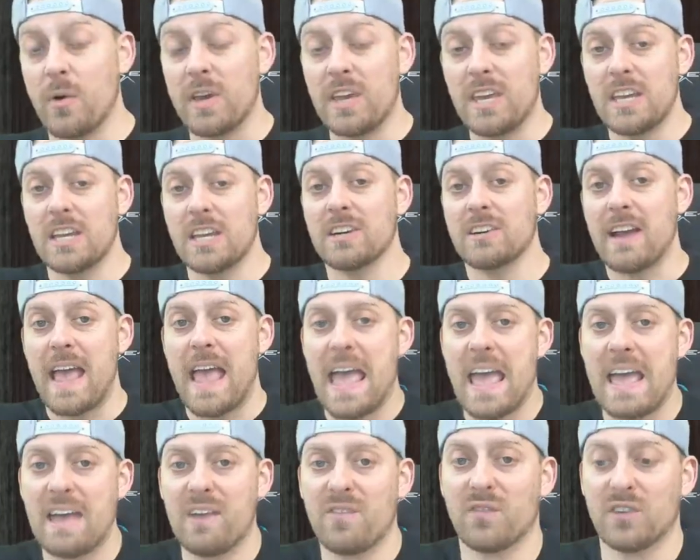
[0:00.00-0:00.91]
here
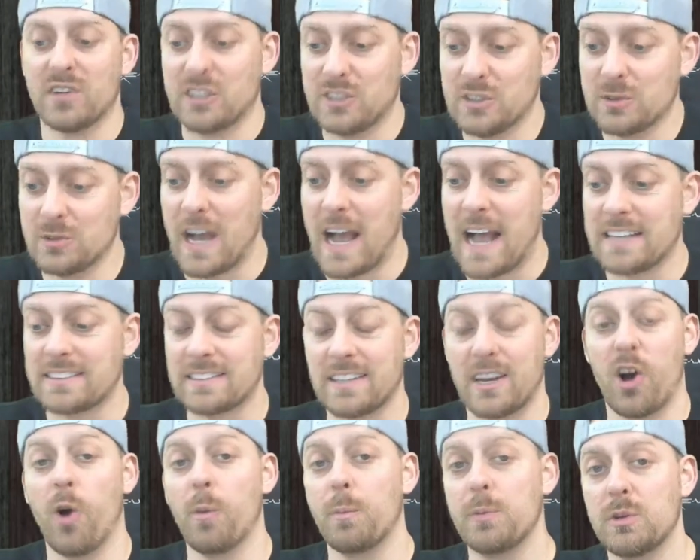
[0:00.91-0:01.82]
ahead for you guys. I
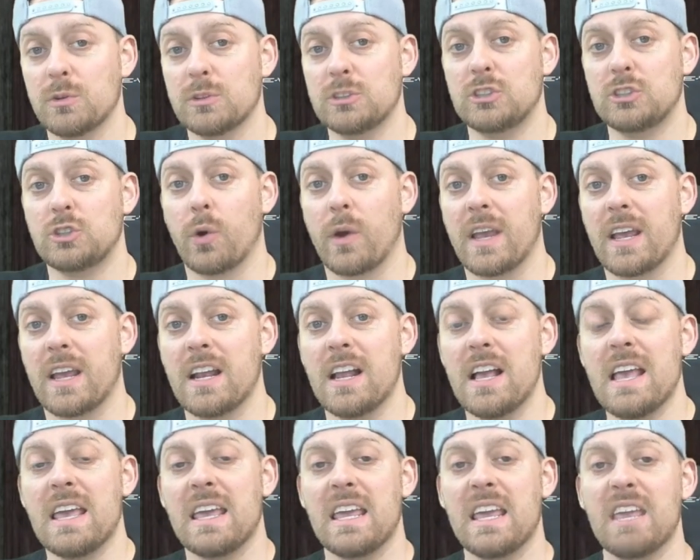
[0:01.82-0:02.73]
hope you enjoy it.
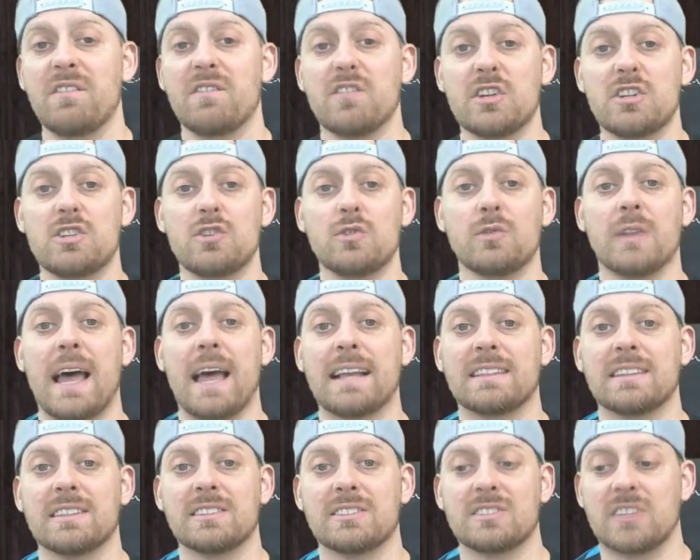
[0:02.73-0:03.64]
If you do
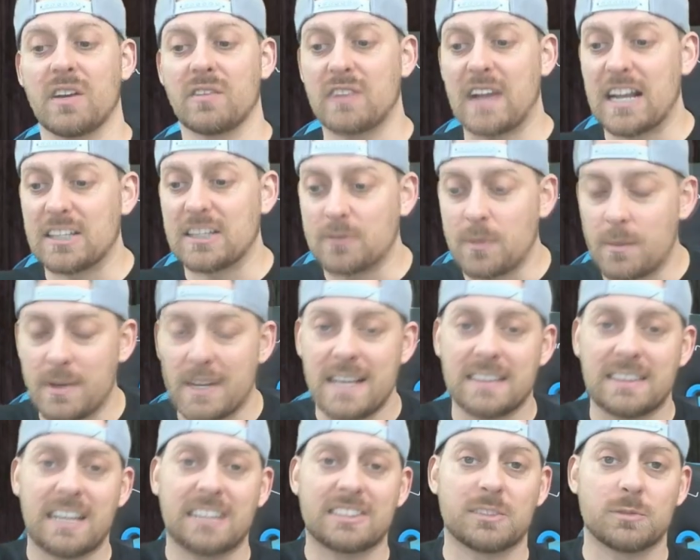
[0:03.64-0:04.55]
like this stuff, guys, remember to
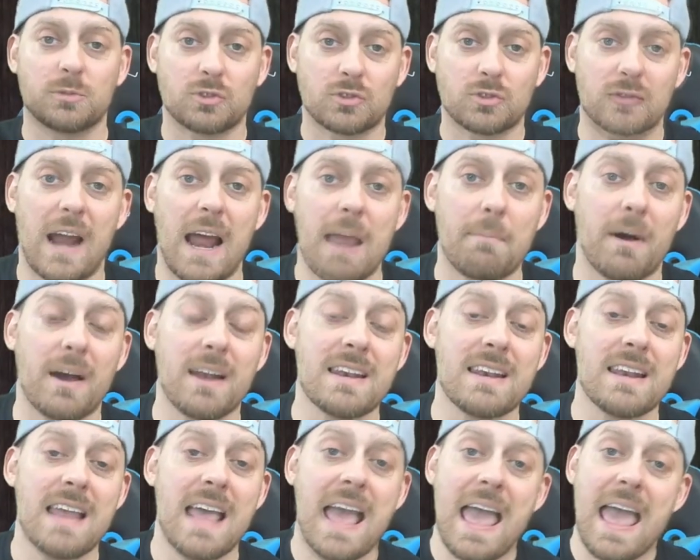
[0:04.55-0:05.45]
hit that subscribe
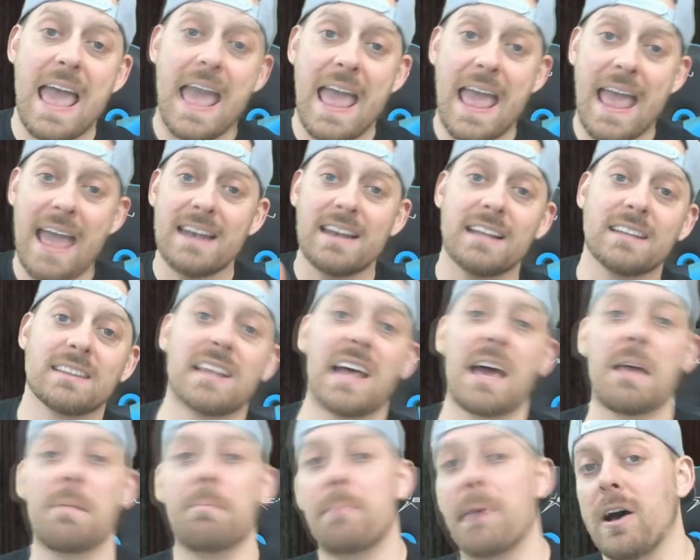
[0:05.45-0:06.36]
button and hit
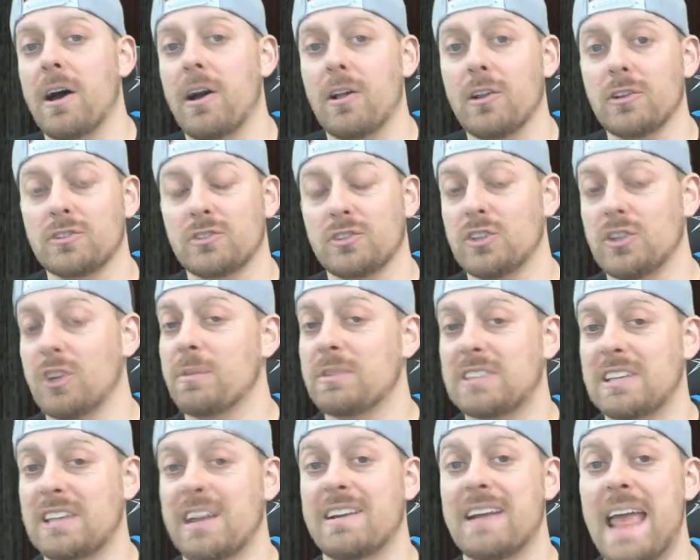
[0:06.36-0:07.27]
that bell so you don't
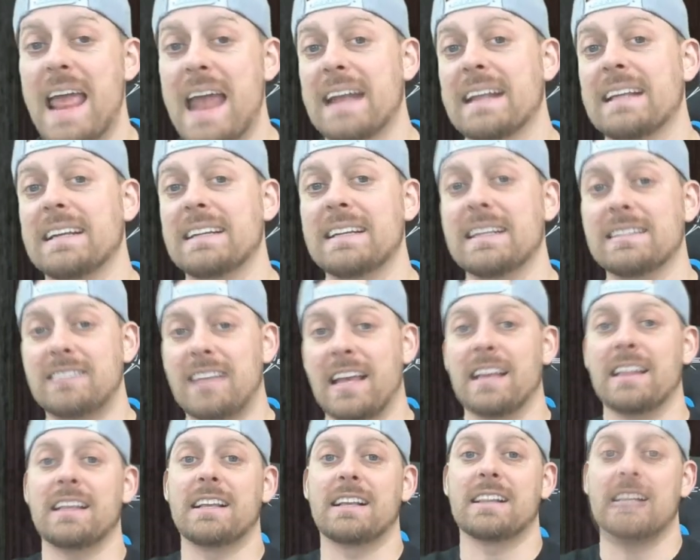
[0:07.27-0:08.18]
miss out on any
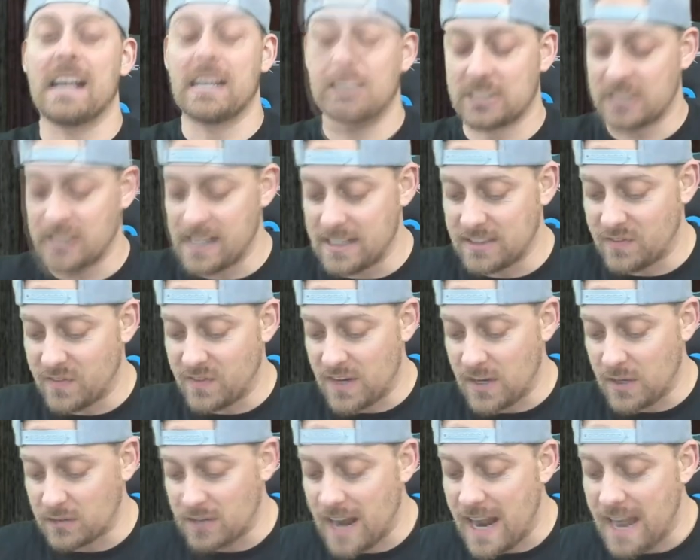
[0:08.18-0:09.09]
daily Clash of Clans
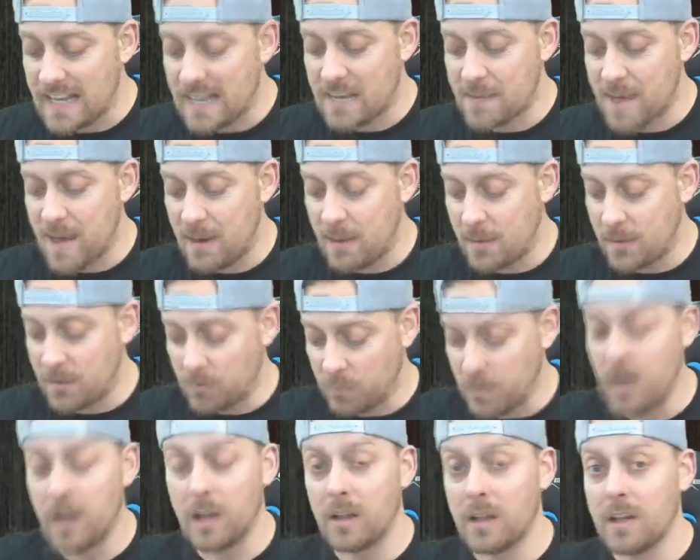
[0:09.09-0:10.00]
videos that I come out with,
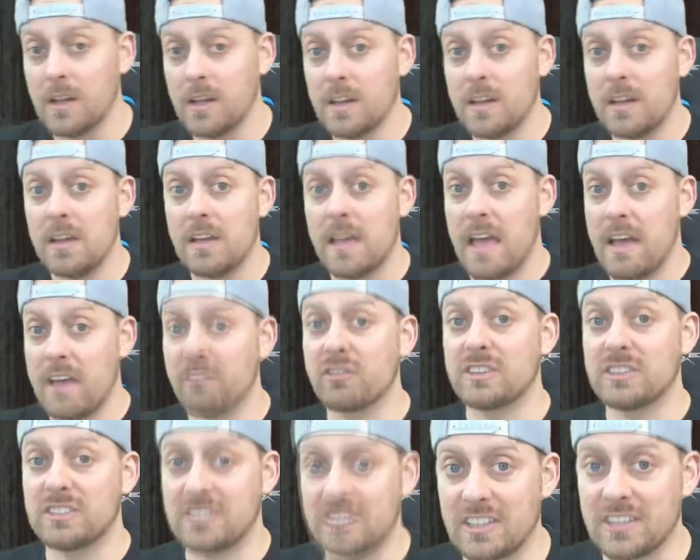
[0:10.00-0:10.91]
well,
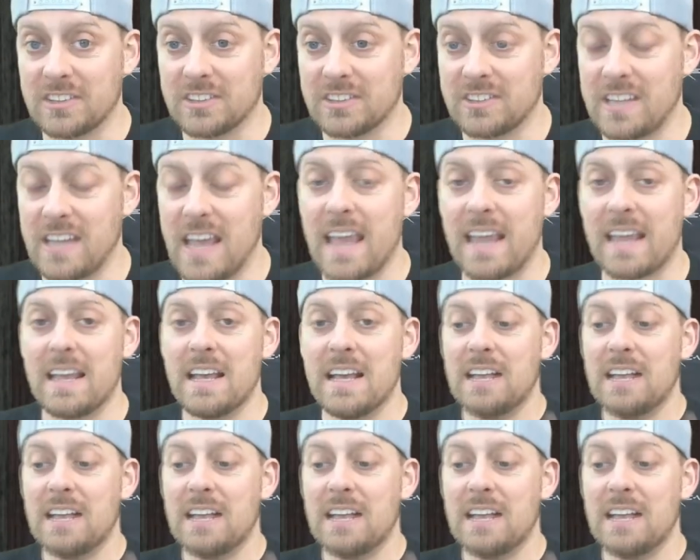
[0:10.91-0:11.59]
every single day.